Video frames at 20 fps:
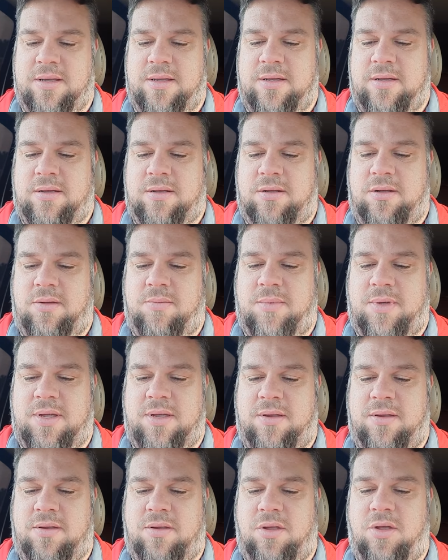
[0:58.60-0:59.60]
You
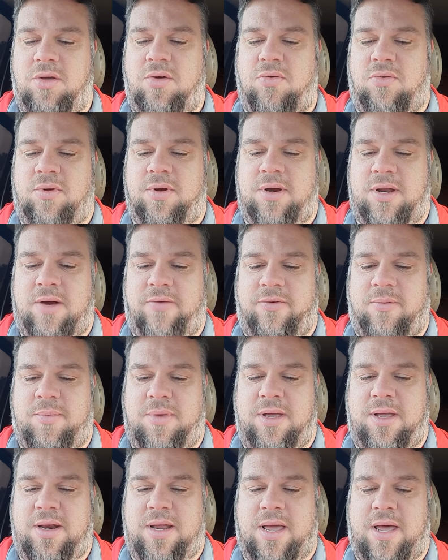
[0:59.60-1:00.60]
may you will never
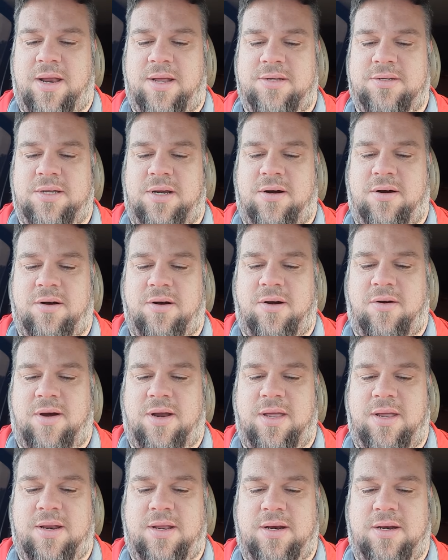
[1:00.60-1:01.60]
meet Alexander the
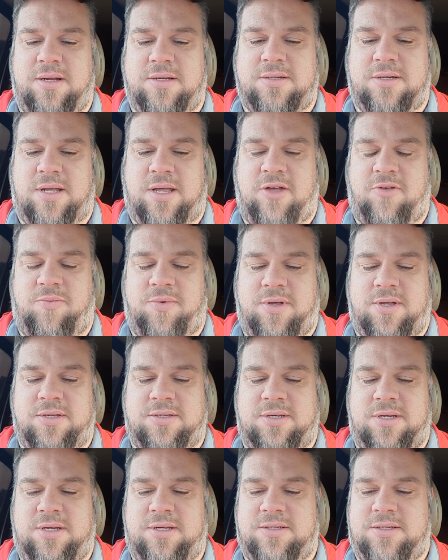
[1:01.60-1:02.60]
Great in this life because
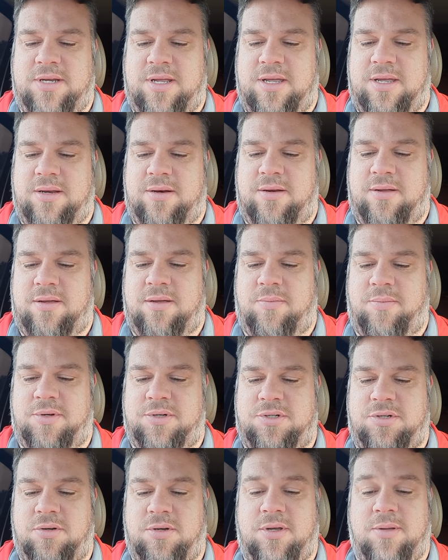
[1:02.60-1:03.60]
he is dead, but
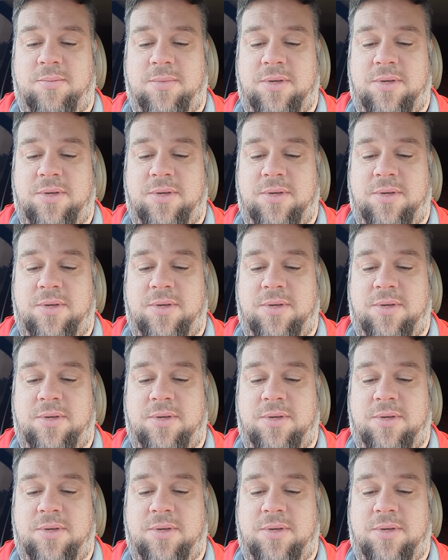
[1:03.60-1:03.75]
you can meet